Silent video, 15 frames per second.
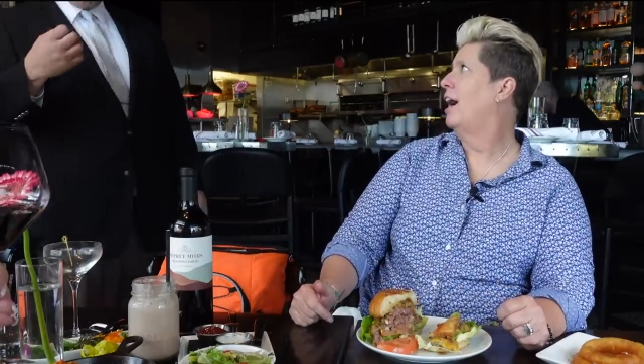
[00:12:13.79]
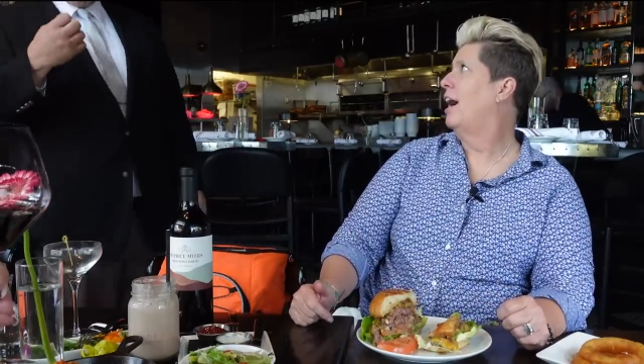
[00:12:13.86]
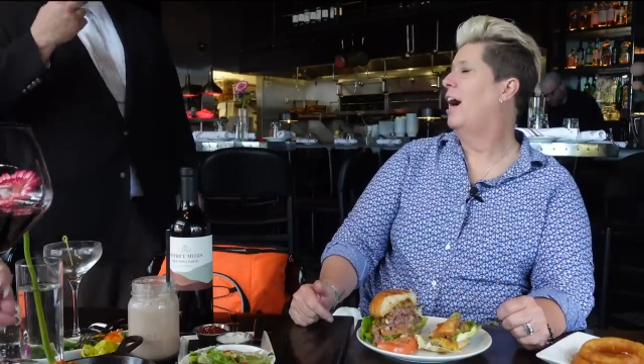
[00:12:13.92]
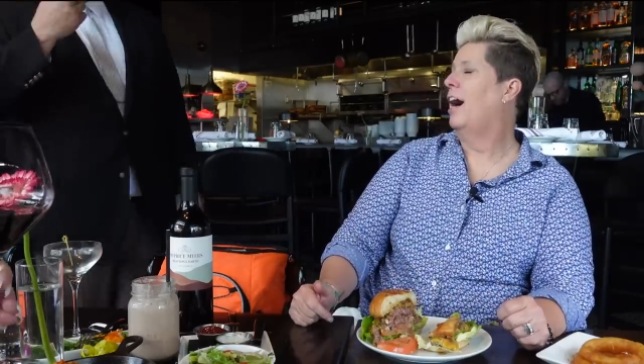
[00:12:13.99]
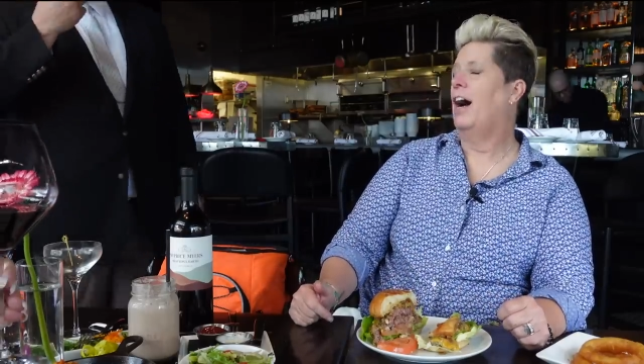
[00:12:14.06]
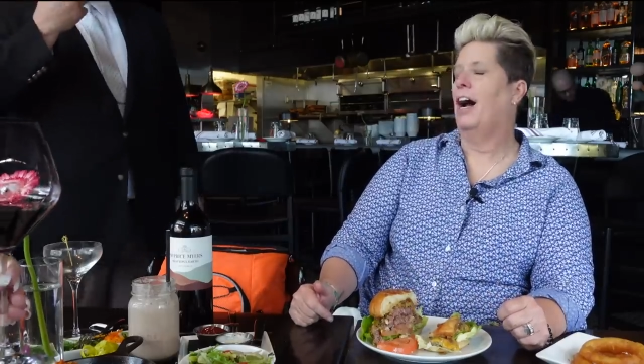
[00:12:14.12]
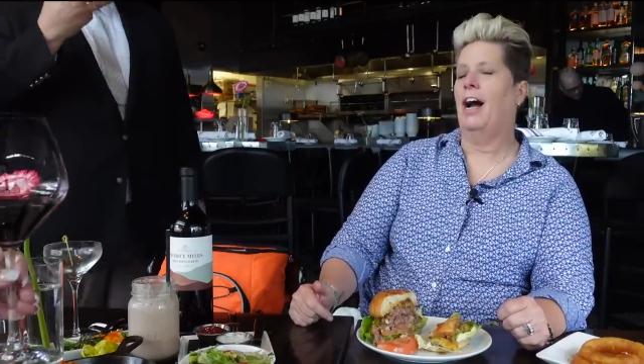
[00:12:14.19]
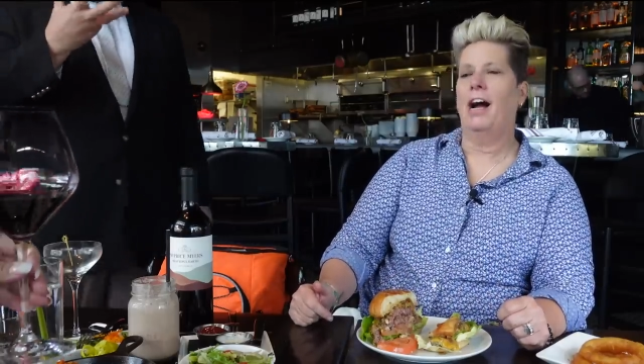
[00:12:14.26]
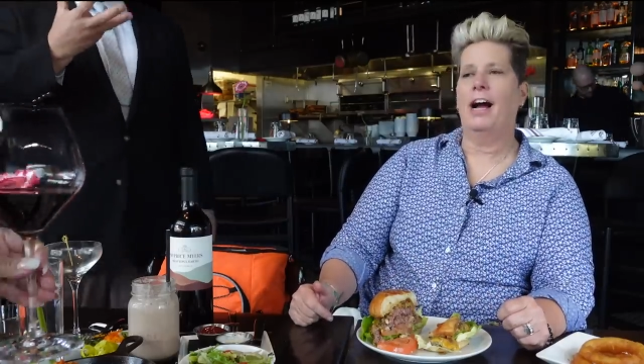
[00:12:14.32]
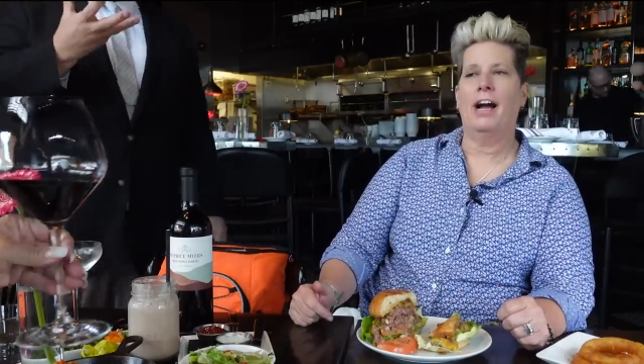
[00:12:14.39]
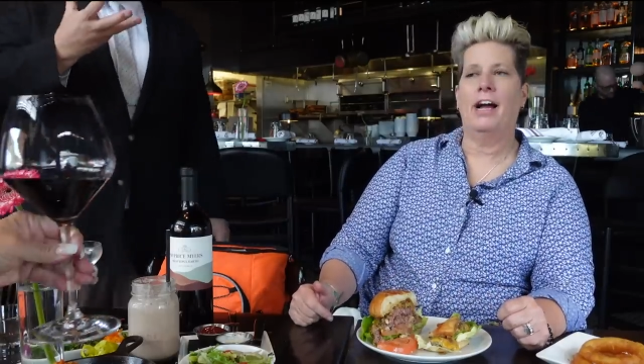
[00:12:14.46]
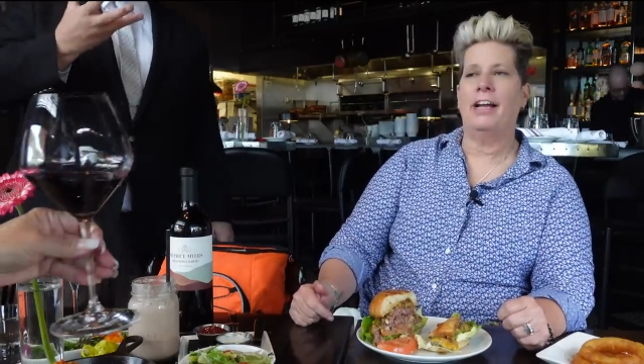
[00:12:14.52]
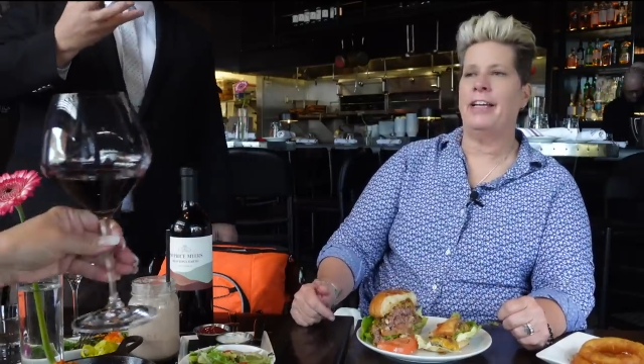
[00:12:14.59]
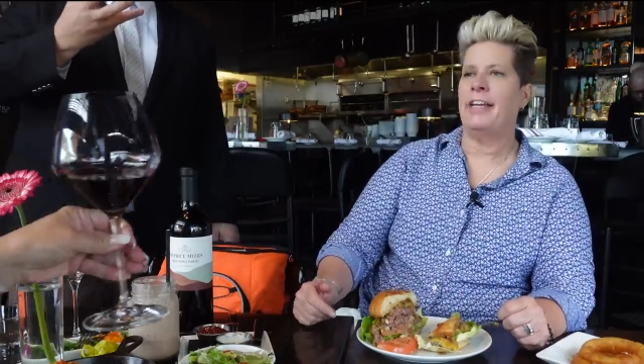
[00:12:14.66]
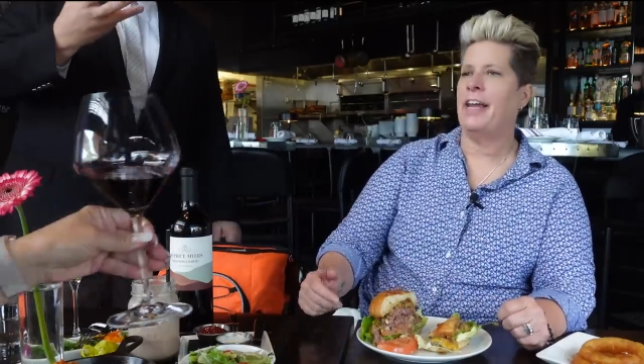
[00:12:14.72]
It's very
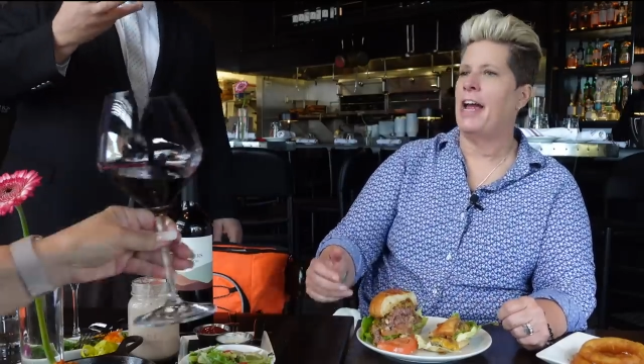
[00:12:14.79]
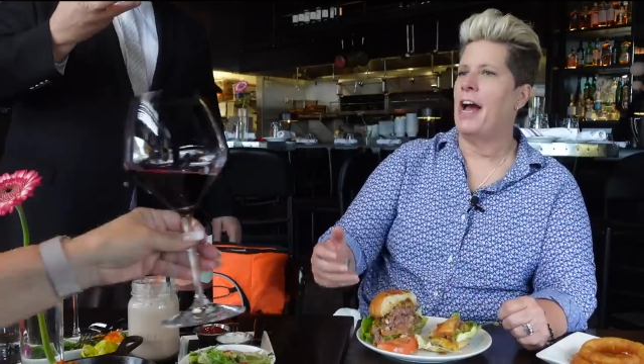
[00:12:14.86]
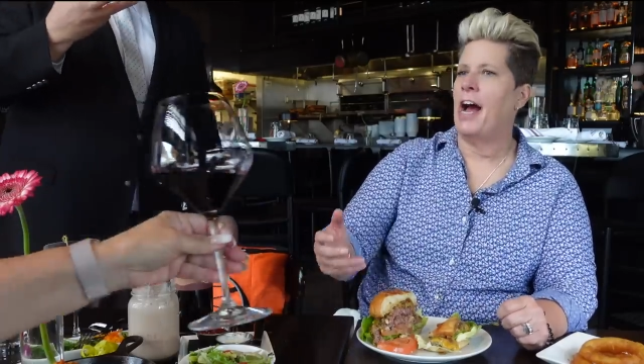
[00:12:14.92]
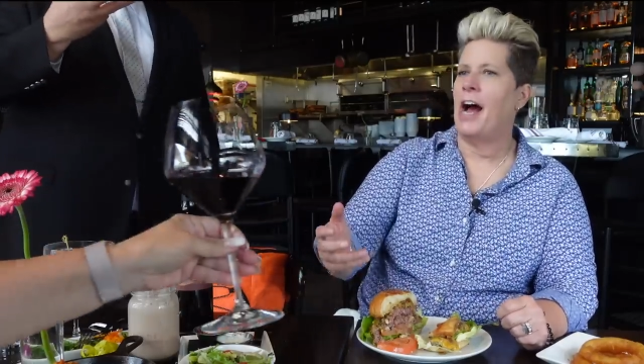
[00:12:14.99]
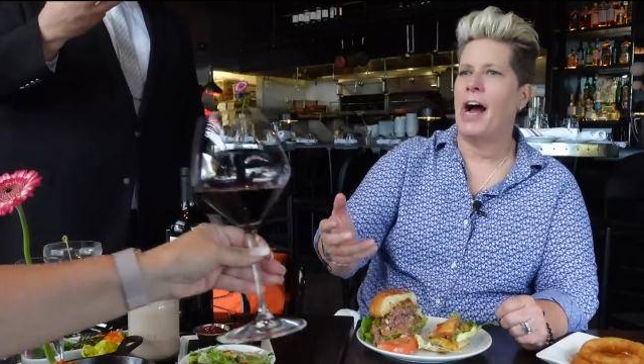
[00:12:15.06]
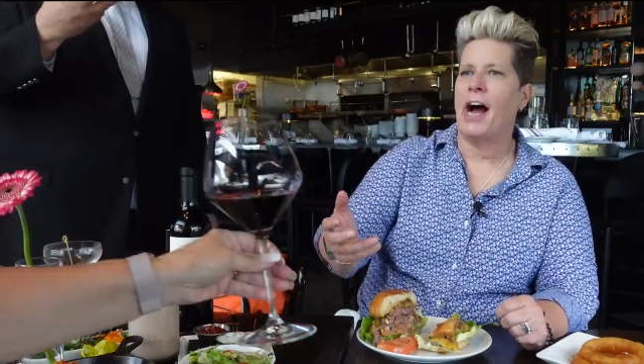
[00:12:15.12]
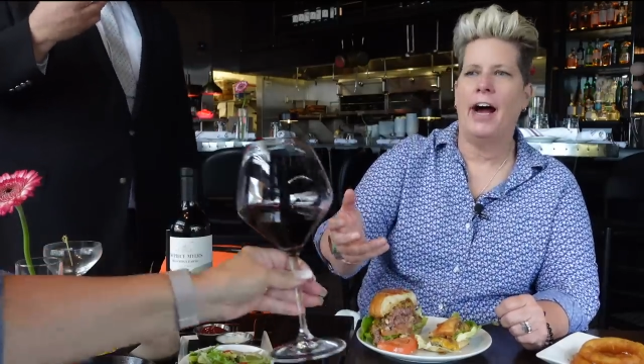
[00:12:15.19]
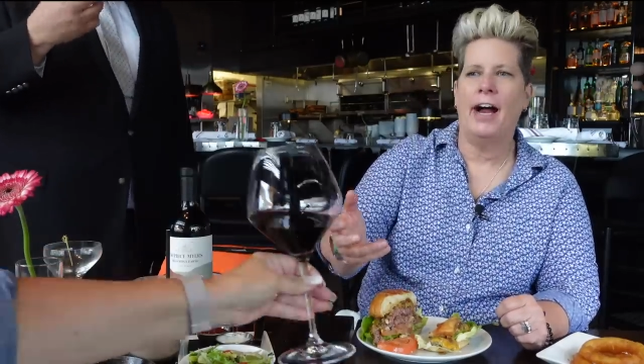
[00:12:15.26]
fruit. Yeah.